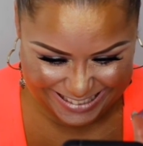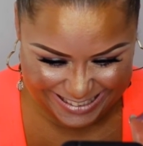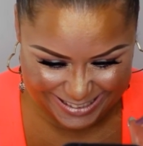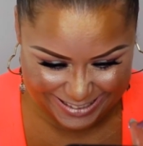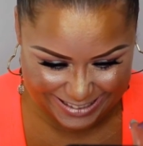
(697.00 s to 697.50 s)

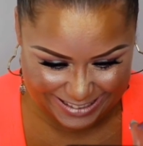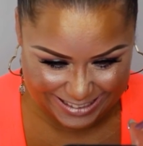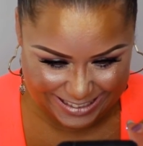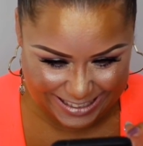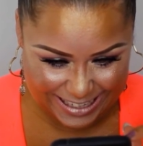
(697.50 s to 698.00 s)
Mariya,
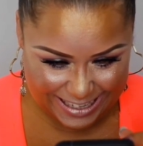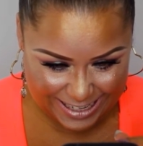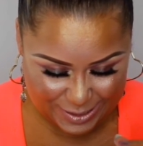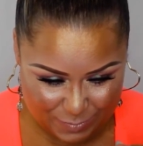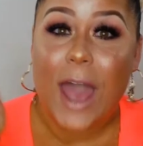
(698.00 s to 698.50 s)
yeah. It
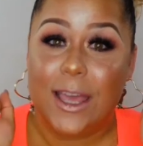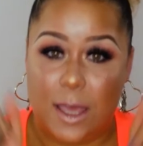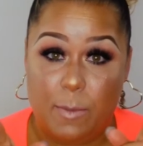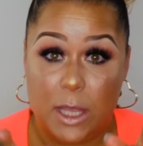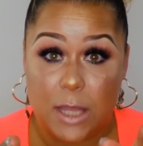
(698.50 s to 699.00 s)
is Mariya.
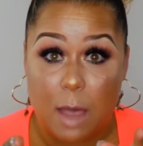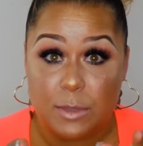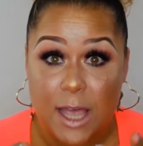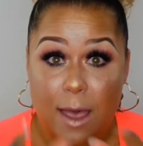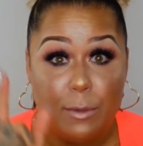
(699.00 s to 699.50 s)
Give me a
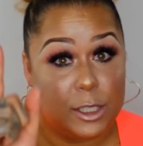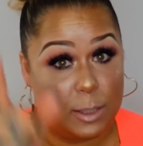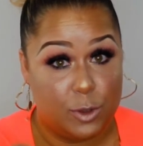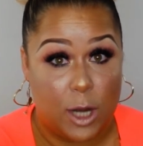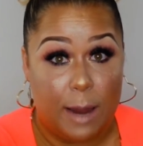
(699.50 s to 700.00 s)
thumbs up,
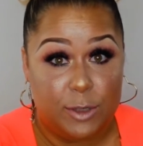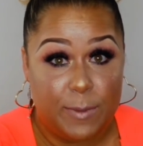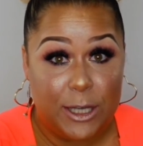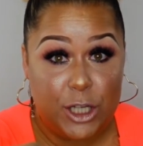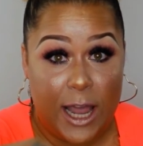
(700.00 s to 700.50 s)
subscribe to
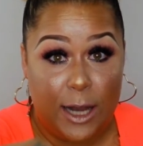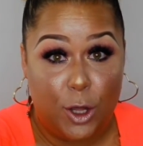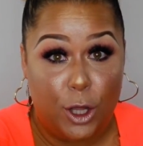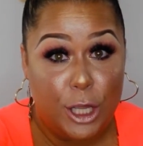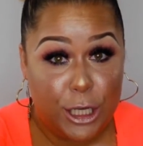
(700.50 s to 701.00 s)
my
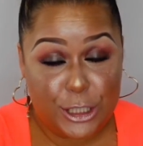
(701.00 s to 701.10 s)
channel,